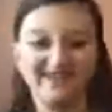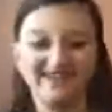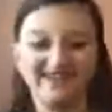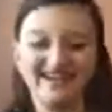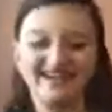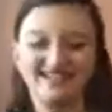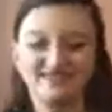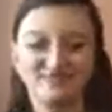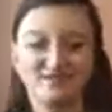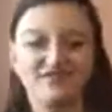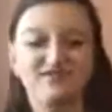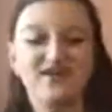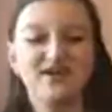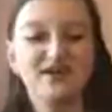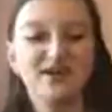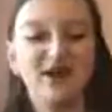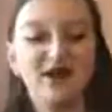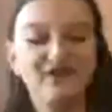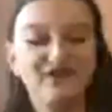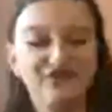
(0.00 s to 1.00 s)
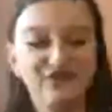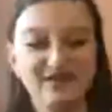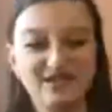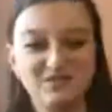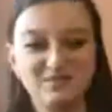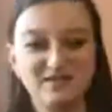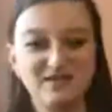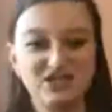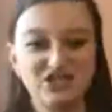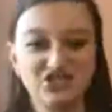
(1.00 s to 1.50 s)
It's going to be very hard for it to
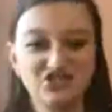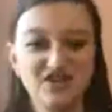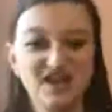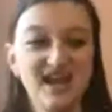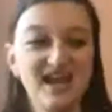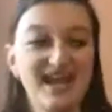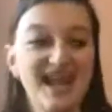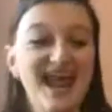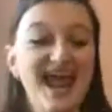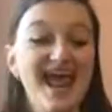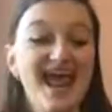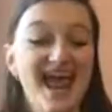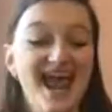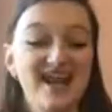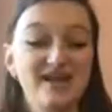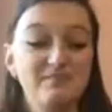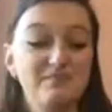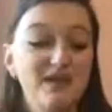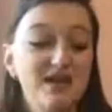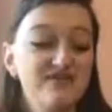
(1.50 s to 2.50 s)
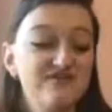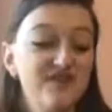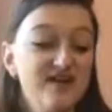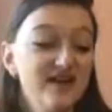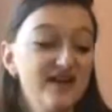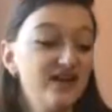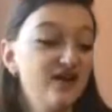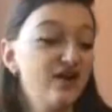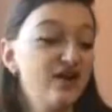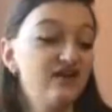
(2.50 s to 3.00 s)
be straight, and it'd be
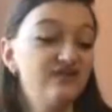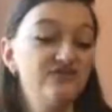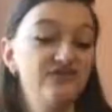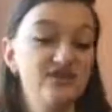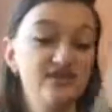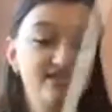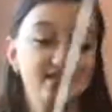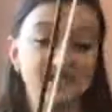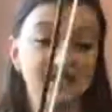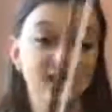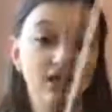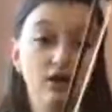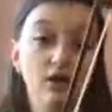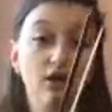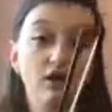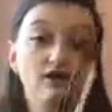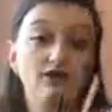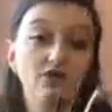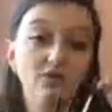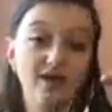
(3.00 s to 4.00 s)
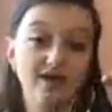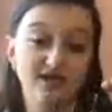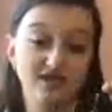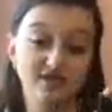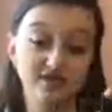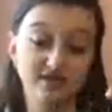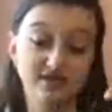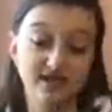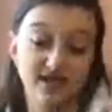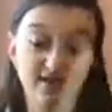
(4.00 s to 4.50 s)
very hard for us to get all the way to
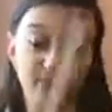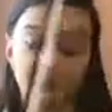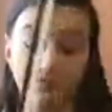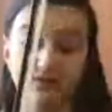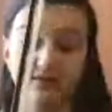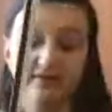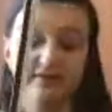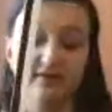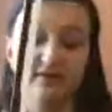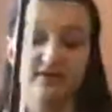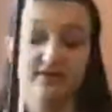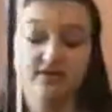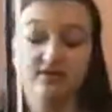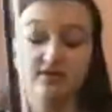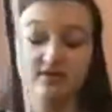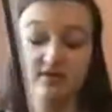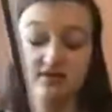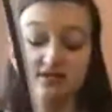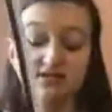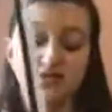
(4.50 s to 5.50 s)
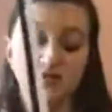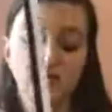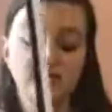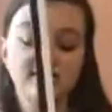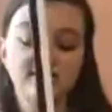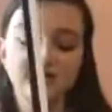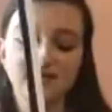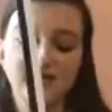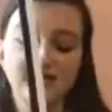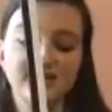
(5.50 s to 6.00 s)
the tip. So
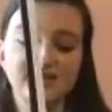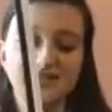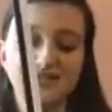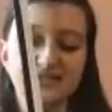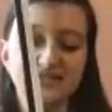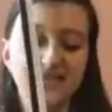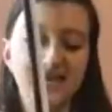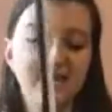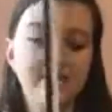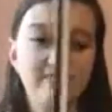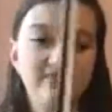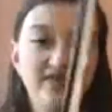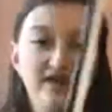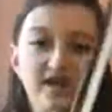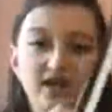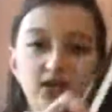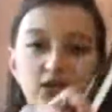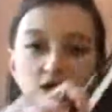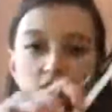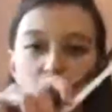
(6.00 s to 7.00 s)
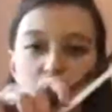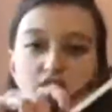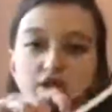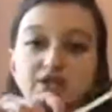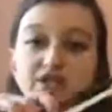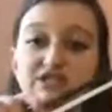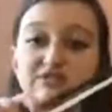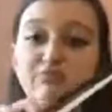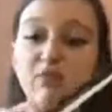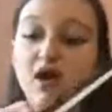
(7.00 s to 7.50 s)
that's the same thing goes on
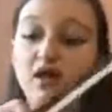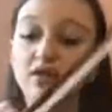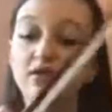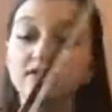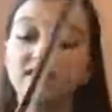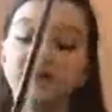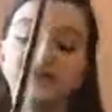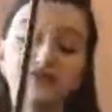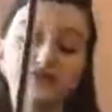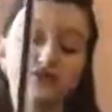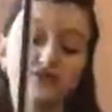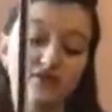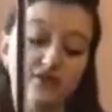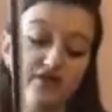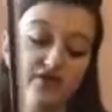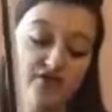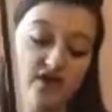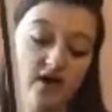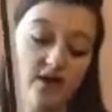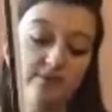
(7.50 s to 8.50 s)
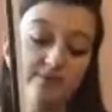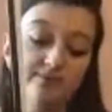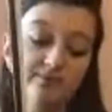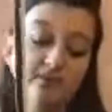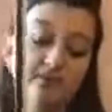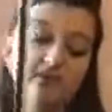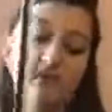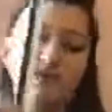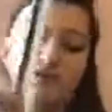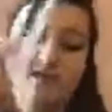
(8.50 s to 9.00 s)
a smaller level for the thumb.